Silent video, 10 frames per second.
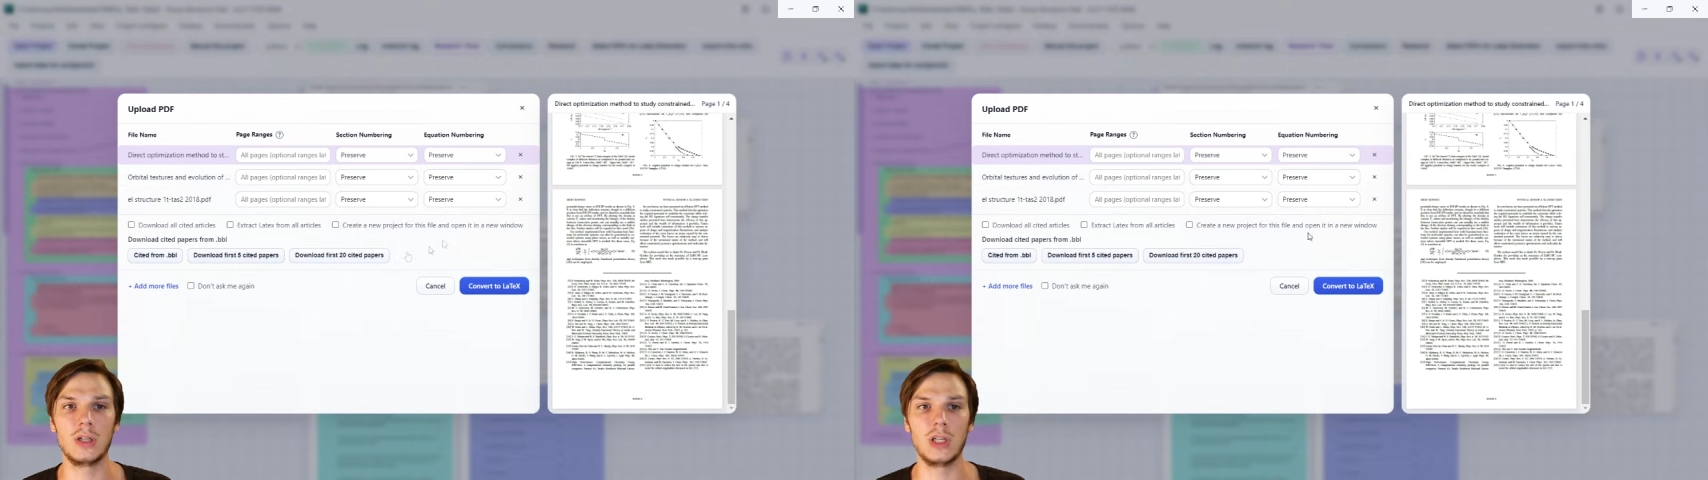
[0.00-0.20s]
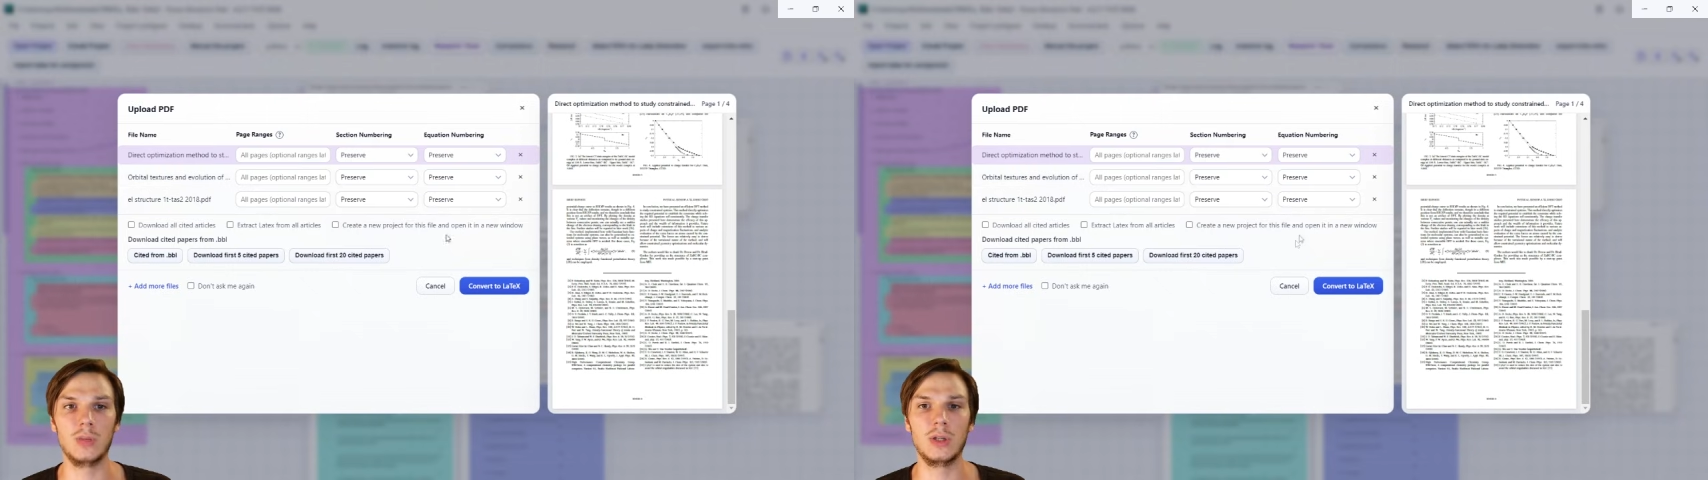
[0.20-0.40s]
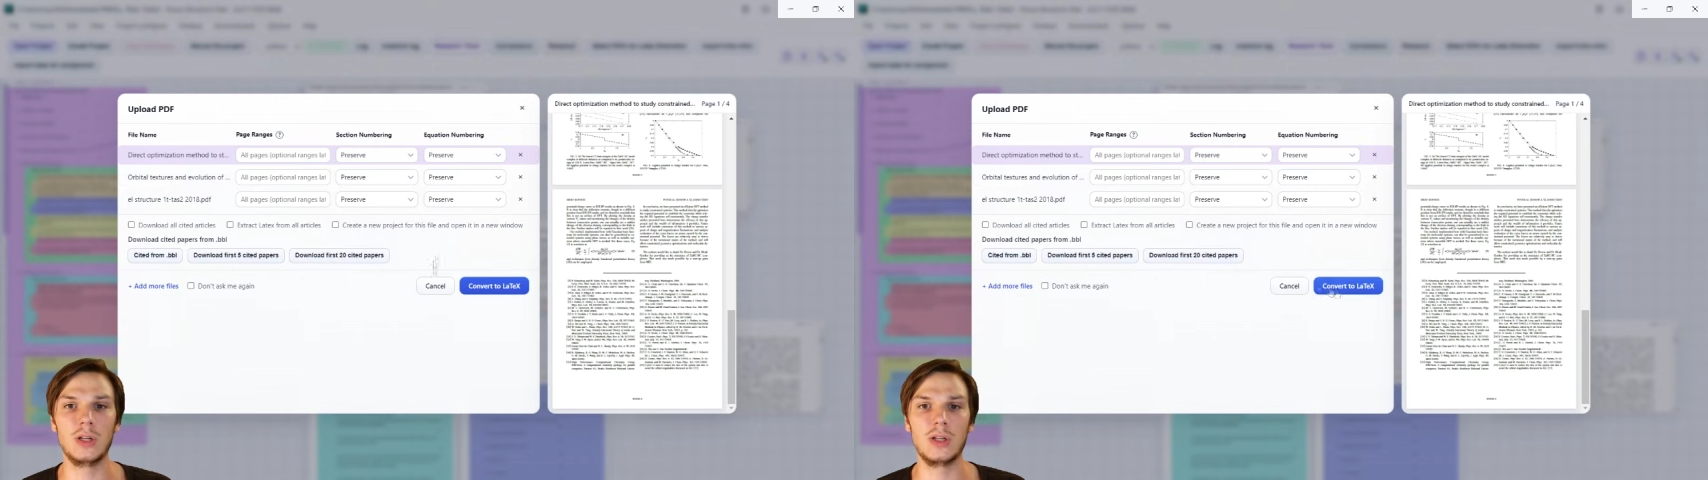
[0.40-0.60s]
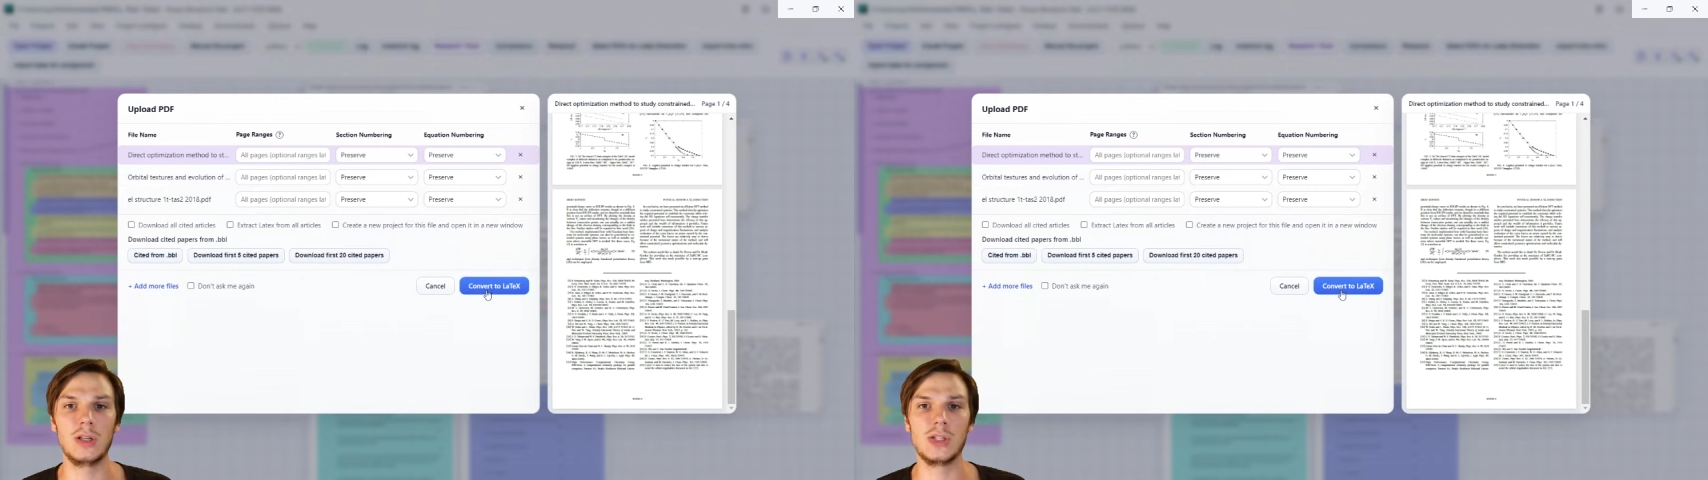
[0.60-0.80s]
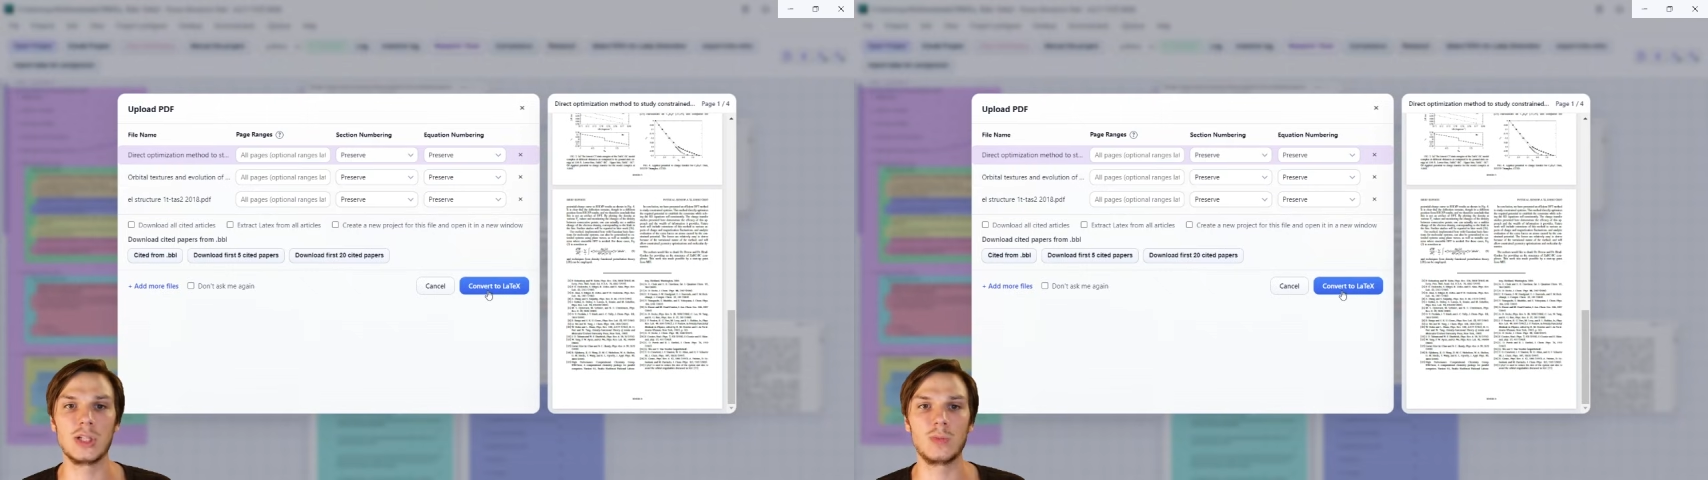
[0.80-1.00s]
immediately
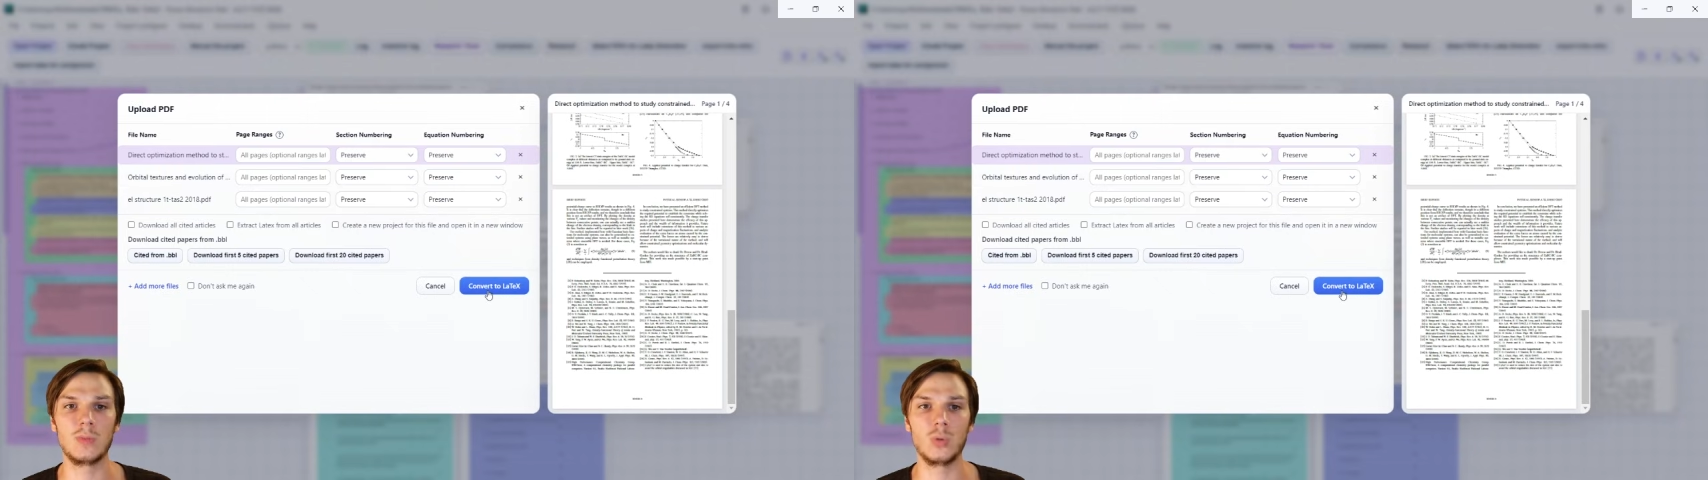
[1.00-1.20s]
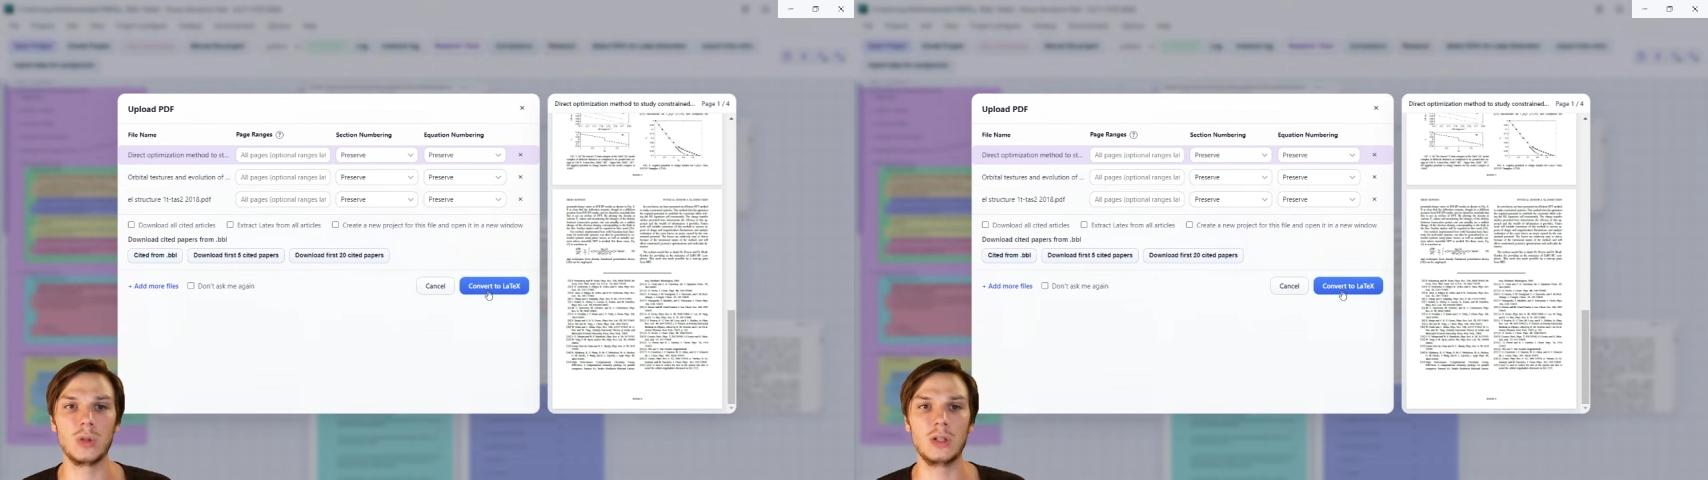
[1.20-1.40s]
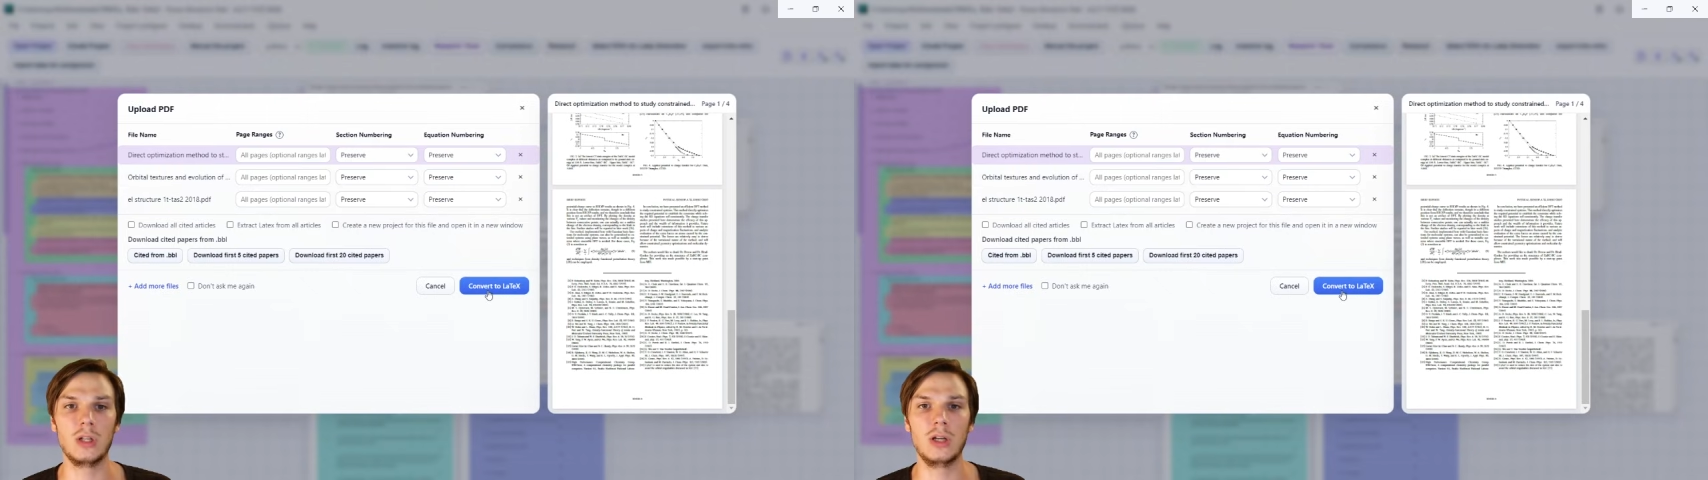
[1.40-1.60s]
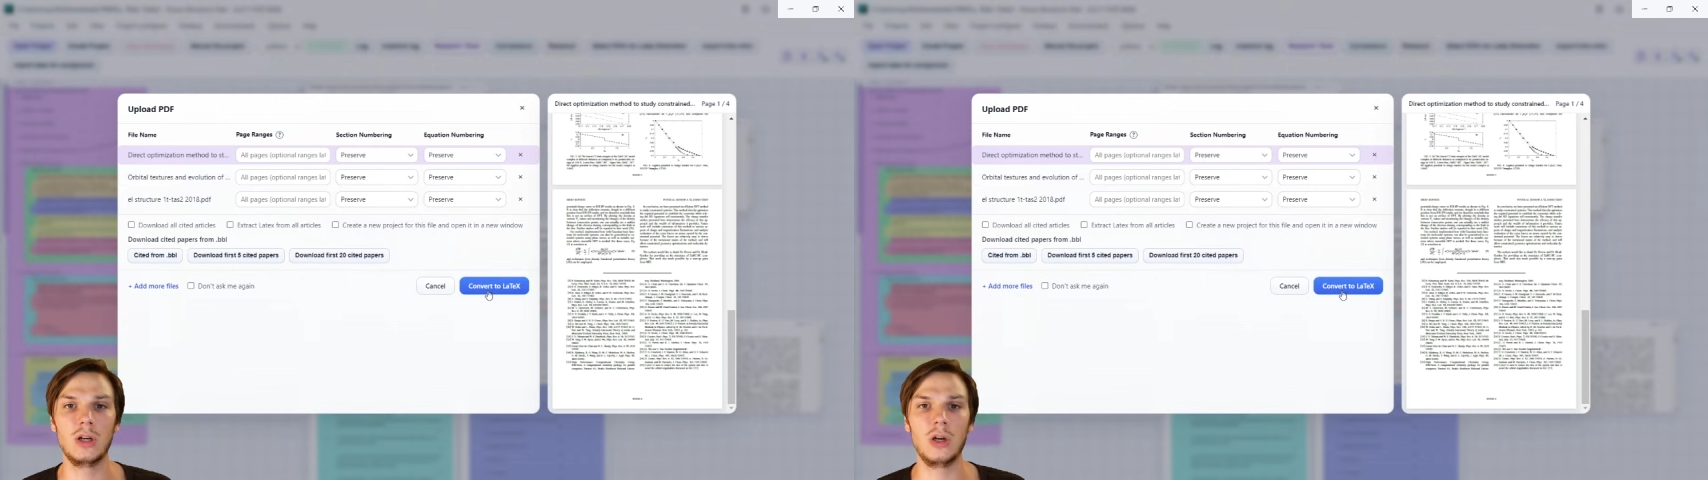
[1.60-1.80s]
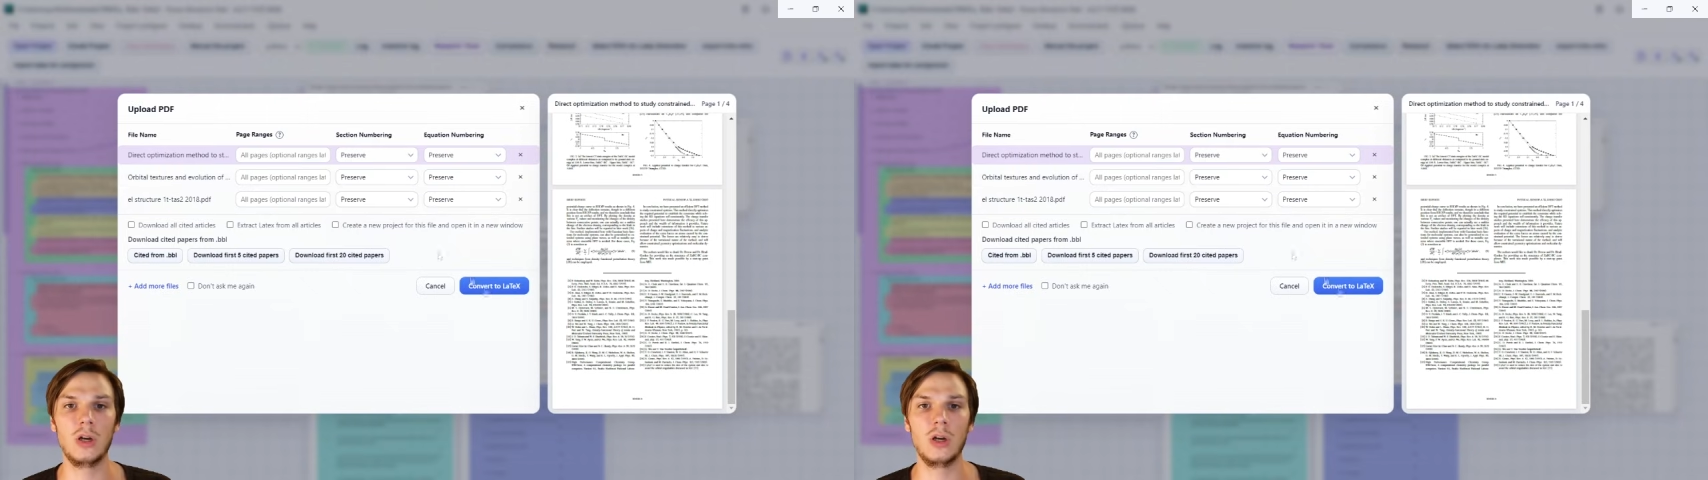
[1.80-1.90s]
just by one click.